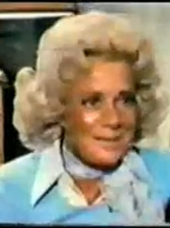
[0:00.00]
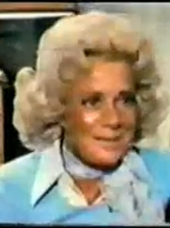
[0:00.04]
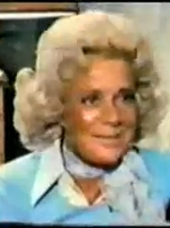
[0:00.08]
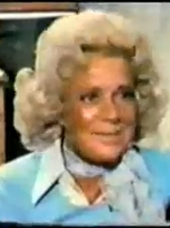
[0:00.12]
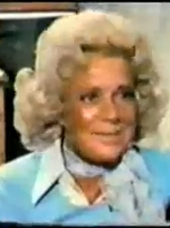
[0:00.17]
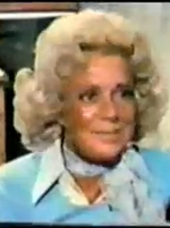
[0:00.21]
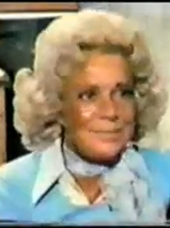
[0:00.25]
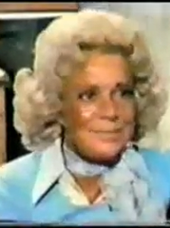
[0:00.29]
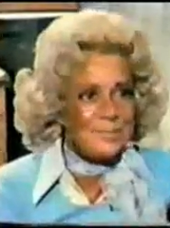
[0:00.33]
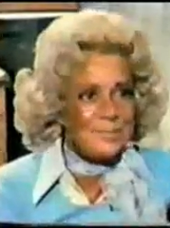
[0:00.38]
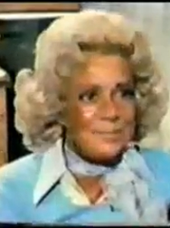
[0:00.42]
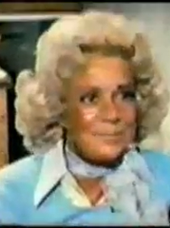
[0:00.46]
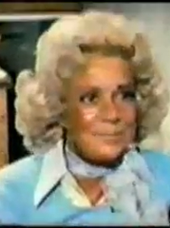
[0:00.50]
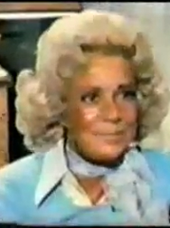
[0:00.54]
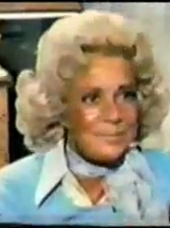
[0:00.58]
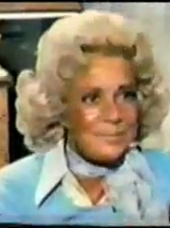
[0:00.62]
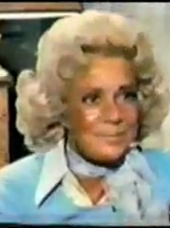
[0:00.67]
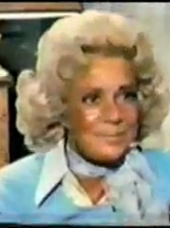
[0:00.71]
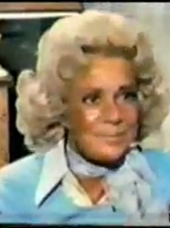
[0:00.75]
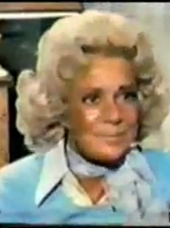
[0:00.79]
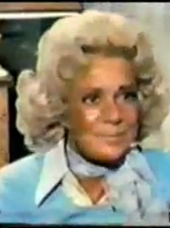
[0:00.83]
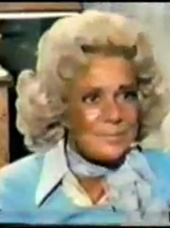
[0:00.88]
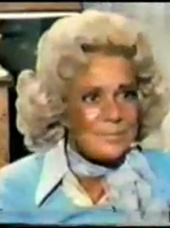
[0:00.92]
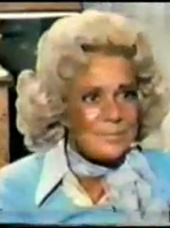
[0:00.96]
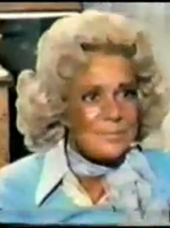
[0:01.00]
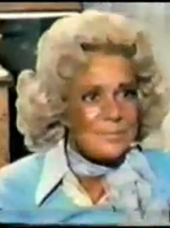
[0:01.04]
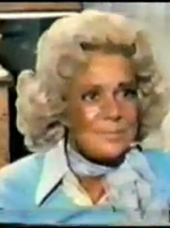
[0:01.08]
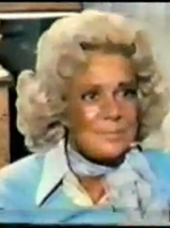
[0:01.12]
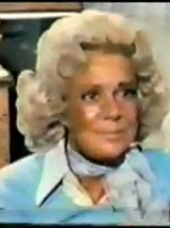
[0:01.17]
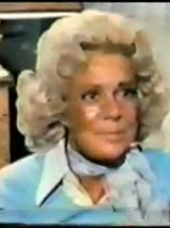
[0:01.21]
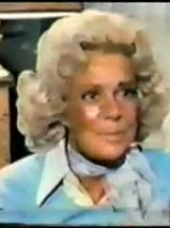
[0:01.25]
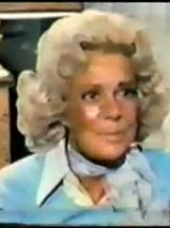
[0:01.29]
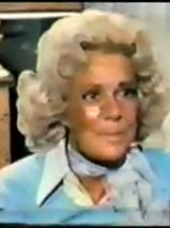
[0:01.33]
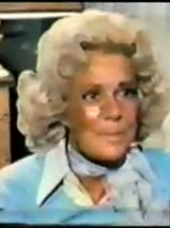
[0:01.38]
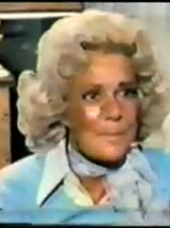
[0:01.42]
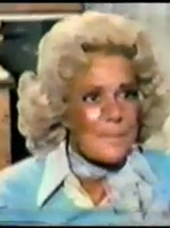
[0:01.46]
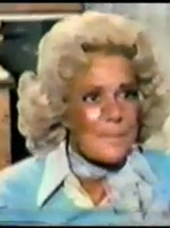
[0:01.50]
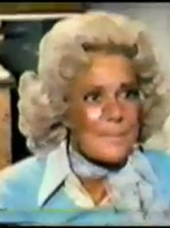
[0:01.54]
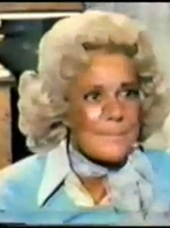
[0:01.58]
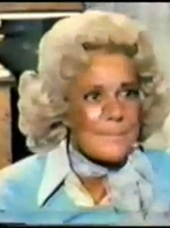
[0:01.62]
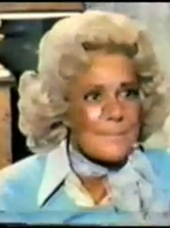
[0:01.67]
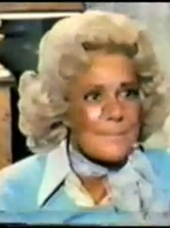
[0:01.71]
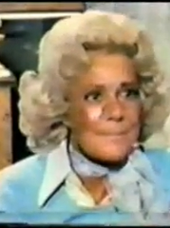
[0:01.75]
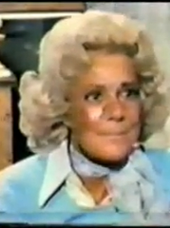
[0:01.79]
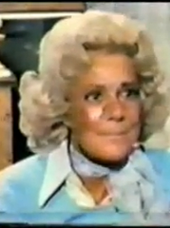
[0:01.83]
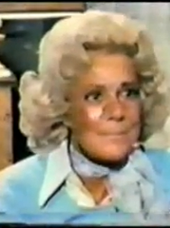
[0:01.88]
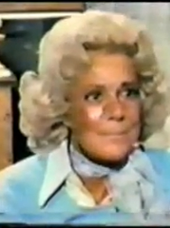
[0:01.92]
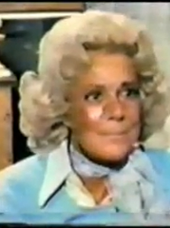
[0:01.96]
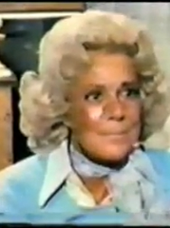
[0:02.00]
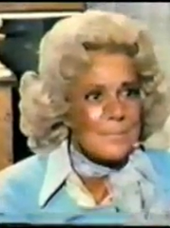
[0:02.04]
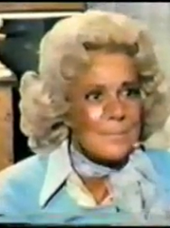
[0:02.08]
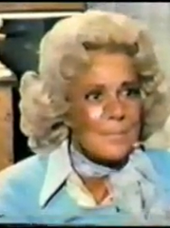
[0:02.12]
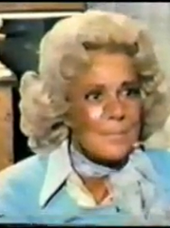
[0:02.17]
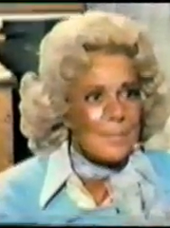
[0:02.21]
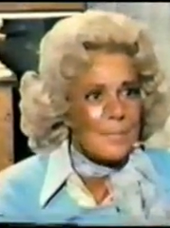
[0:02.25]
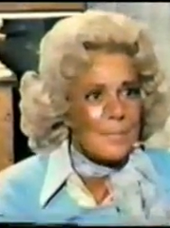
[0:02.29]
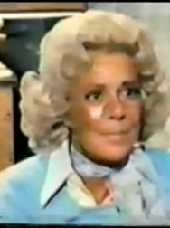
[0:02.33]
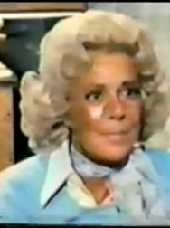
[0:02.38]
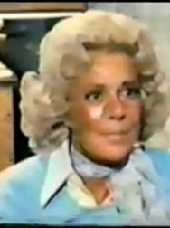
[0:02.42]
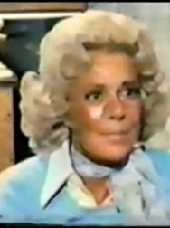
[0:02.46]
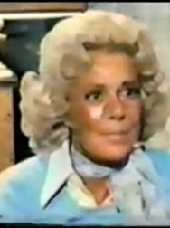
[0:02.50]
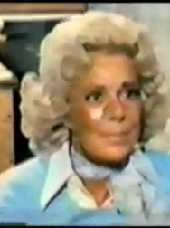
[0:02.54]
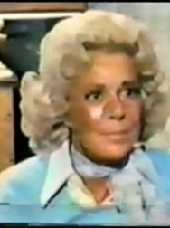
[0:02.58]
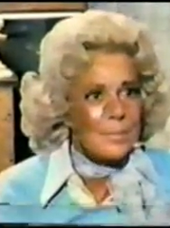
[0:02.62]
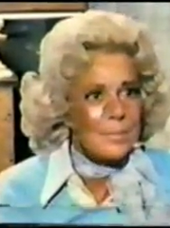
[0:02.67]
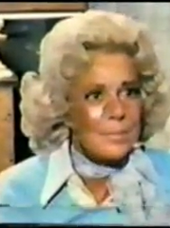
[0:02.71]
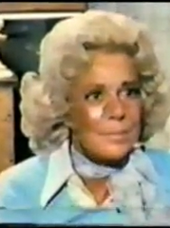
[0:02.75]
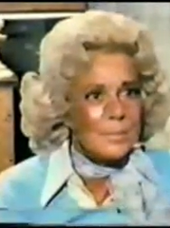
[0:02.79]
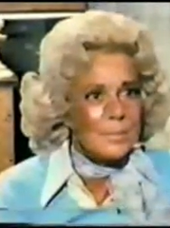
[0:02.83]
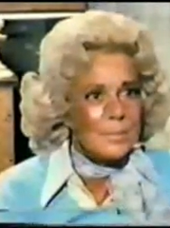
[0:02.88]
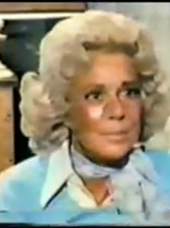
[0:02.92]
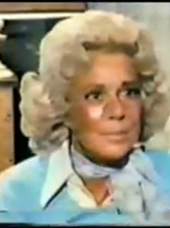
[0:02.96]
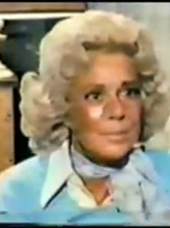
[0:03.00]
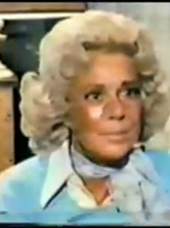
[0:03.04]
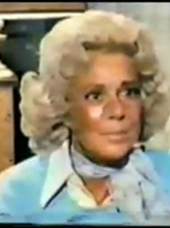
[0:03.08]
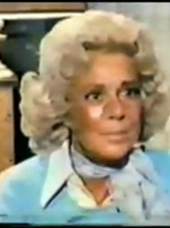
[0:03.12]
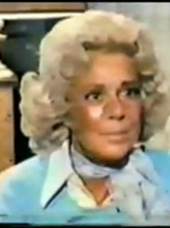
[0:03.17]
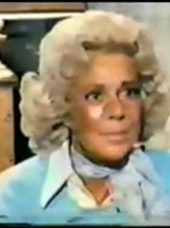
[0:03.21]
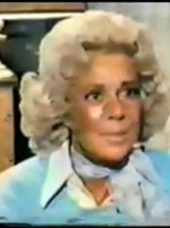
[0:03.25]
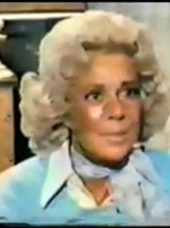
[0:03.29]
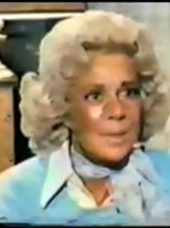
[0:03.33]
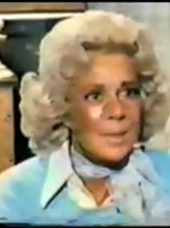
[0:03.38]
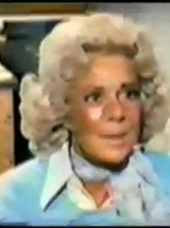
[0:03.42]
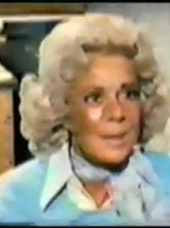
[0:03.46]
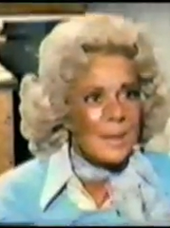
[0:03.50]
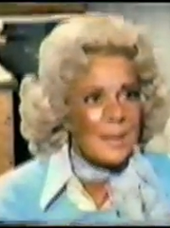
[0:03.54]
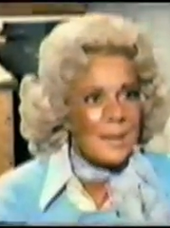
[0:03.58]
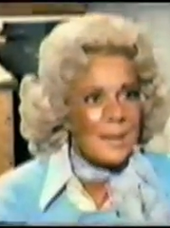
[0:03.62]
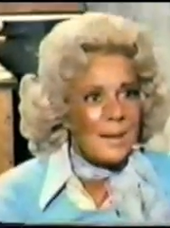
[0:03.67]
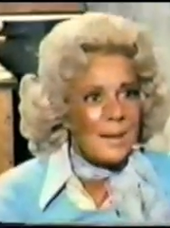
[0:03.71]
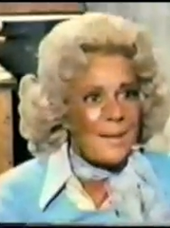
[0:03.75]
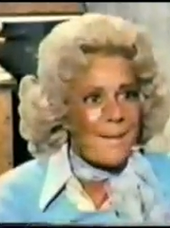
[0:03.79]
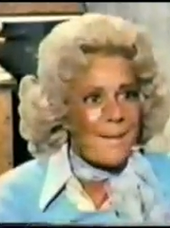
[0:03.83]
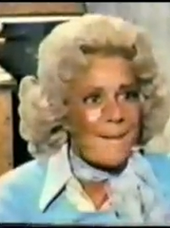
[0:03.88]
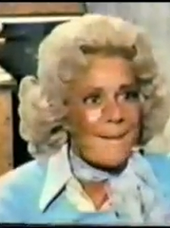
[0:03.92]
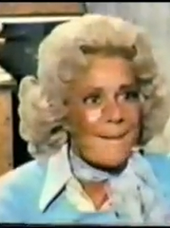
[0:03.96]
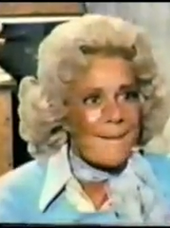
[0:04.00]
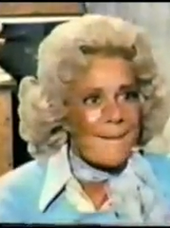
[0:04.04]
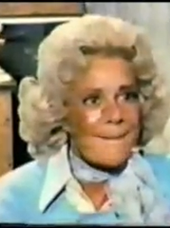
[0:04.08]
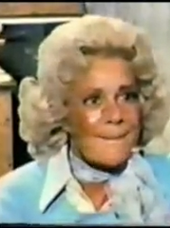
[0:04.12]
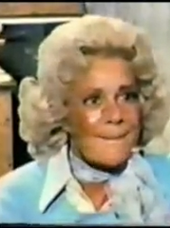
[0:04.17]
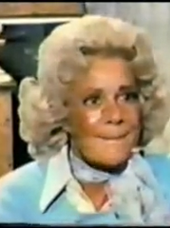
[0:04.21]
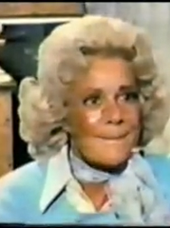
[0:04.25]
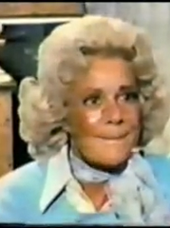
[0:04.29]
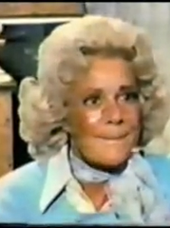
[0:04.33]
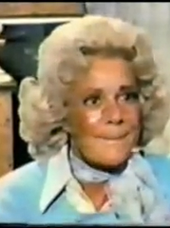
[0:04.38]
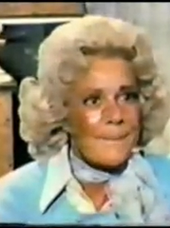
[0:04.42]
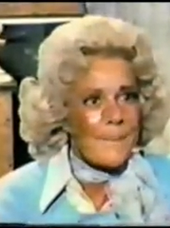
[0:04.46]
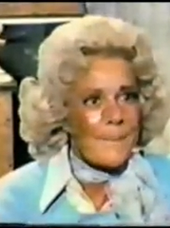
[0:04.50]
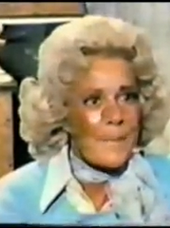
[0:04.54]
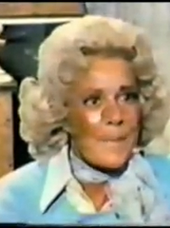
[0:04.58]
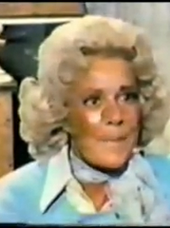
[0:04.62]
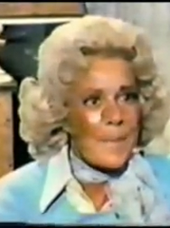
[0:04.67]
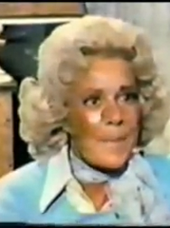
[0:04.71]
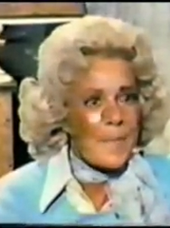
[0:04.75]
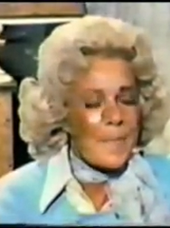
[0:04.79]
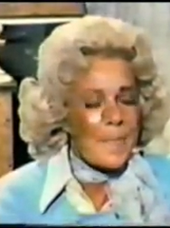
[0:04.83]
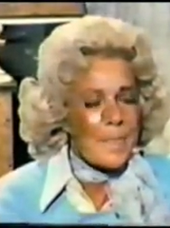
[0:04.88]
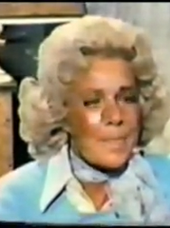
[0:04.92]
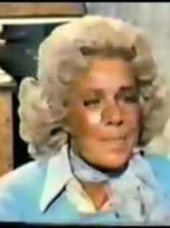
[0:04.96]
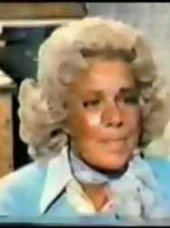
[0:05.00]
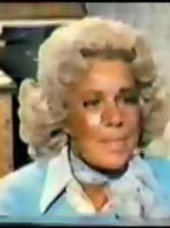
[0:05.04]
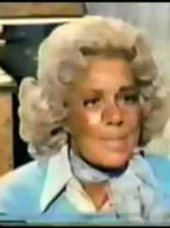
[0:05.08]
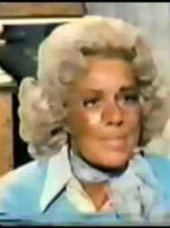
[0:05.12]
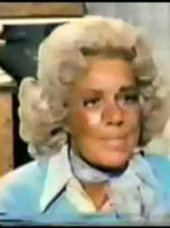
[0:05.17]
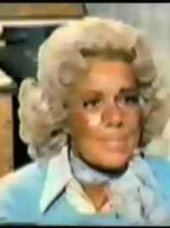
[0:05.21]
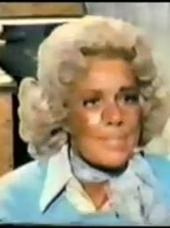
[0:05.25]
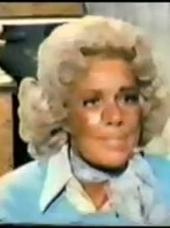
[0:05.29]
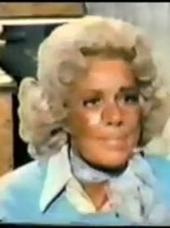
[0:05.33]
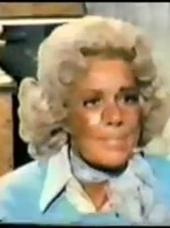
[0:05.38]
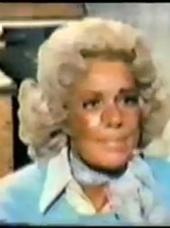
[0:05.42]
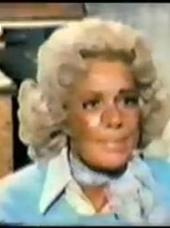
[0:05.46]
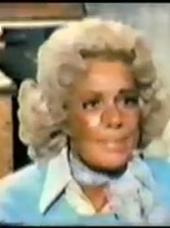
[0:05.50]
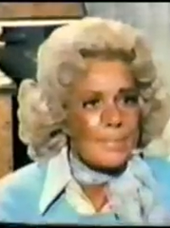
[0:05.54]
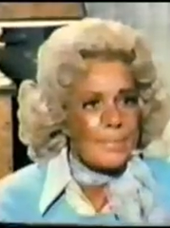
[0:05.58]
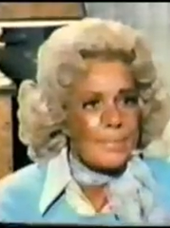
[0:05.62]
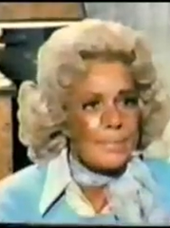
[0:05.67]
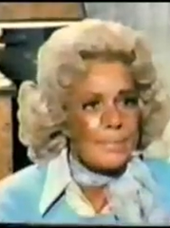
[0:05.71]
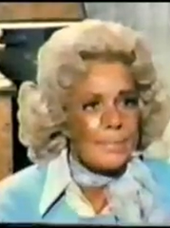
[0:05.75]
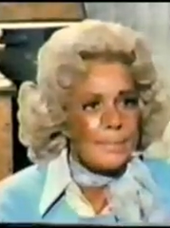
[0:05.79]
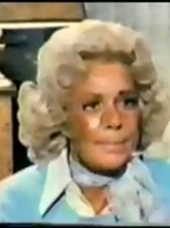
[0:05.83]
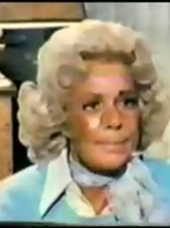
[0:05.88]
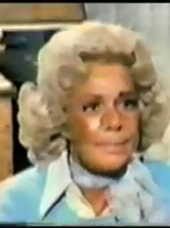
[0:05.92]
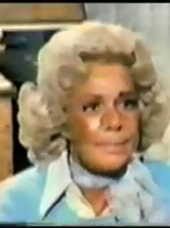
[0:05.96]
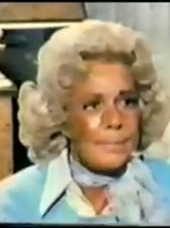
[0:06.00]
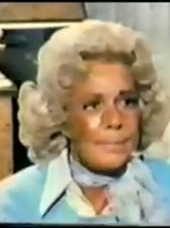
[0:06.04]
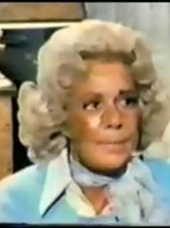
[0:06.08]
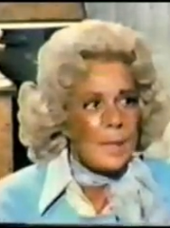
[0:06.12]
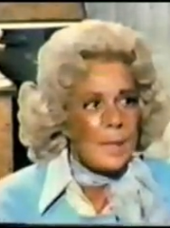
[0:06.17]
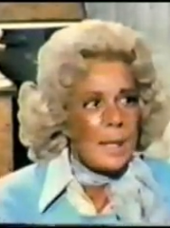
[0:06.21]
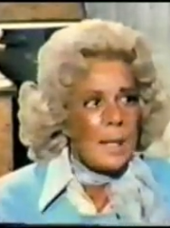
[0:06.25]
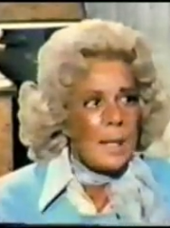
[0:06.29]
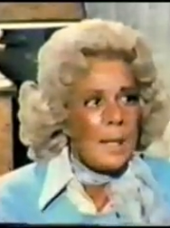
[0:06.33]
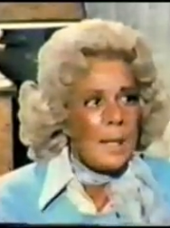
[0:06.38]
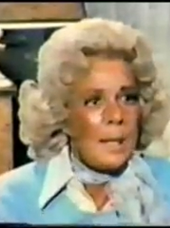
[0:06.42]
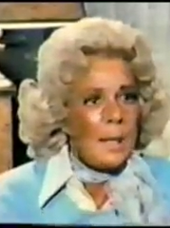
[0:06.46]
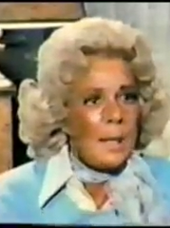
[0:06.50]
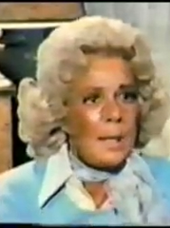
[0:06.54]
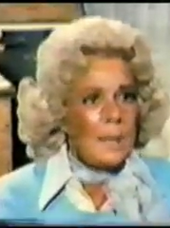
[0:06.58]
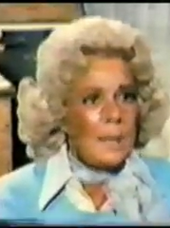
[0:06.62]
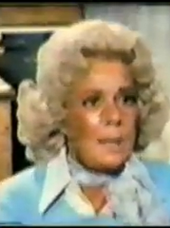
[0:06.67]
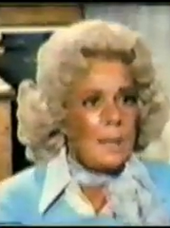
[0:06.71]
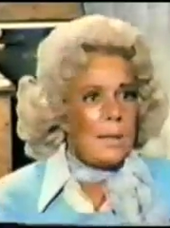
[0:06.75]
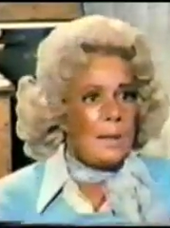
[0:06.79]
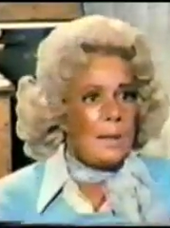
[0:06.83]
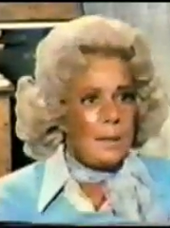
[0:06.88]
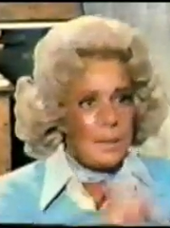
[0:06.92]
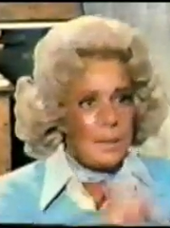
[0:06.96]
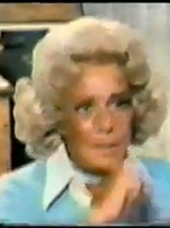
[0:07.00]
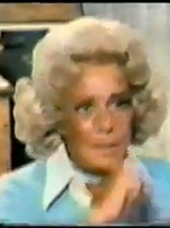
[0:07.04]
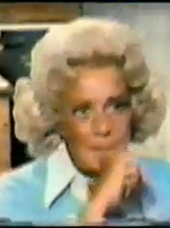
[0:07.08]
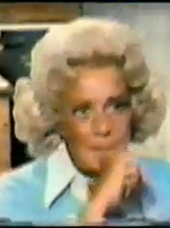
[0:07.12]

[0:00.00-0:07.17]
and somewhere around there, the, the, it was if the fellow you were married to wanted to direct your next movies.